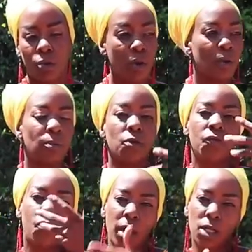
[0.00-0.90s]
We were
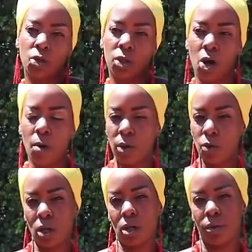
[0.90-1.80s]
moved right into the
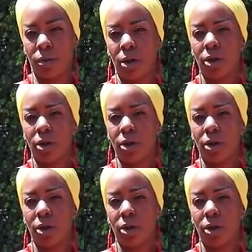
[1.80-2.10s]
Commonwealth,